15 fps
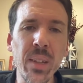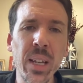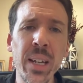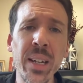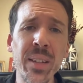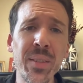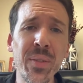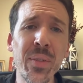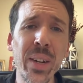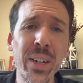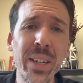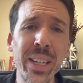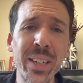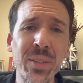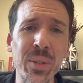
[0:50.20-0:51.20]
And it's
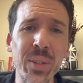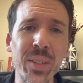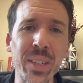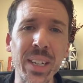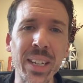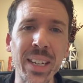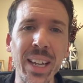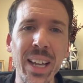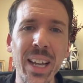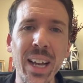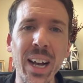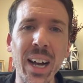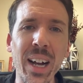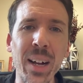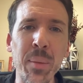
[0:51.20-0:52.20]
very interesting
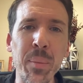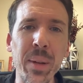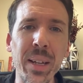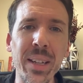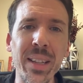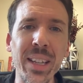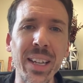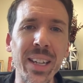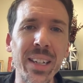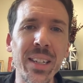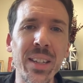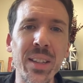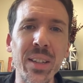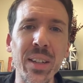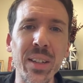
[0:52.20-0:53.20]

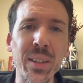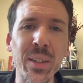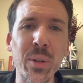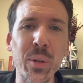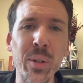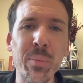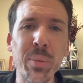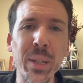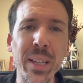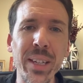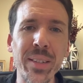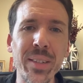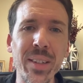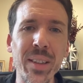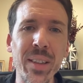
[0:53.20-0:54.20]
that the Lord
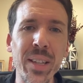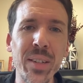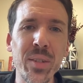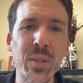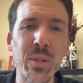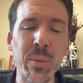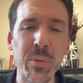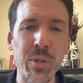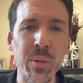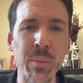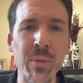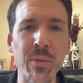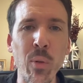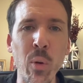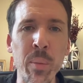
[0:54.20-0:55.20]
placed this scripture
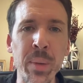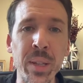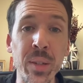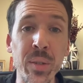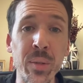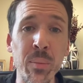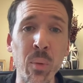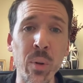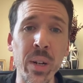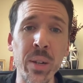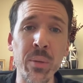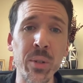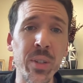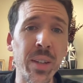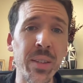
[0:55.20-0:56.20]
before me this
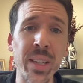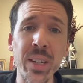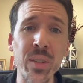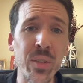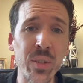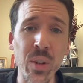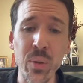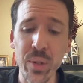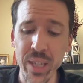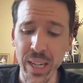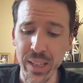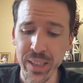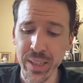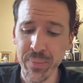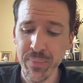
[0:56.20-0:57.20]
morning, which I think is so
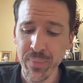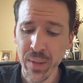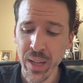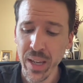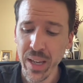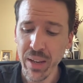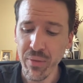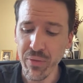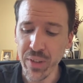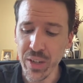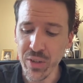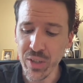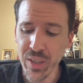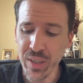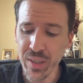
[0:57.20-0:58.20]
telling.
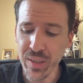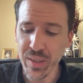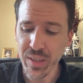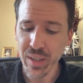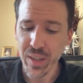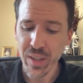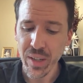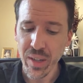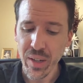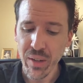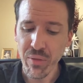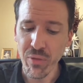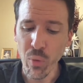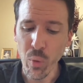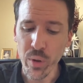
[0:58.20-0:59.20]
Ephesians
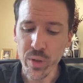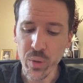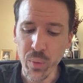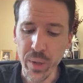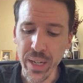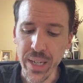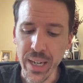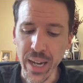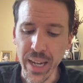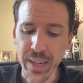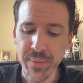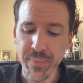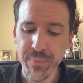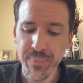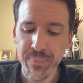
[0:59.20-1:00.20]

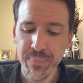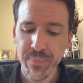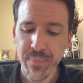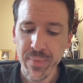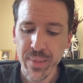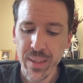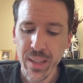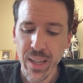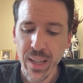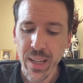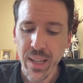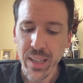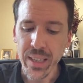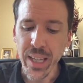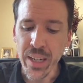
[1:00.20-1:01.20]
4:29.
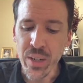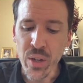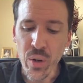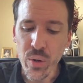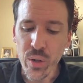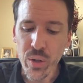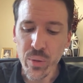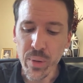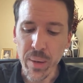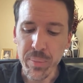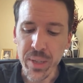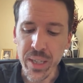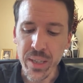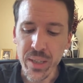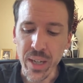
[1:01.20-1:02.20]
Let no
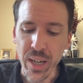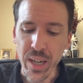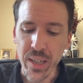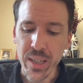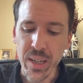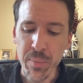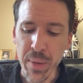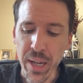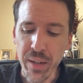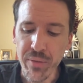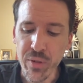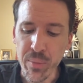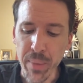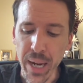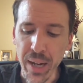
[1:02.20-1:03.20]
corrupting talk come out
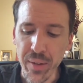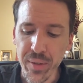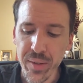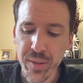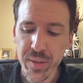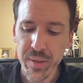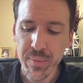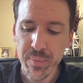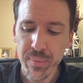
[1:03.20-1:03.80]
of your mouths,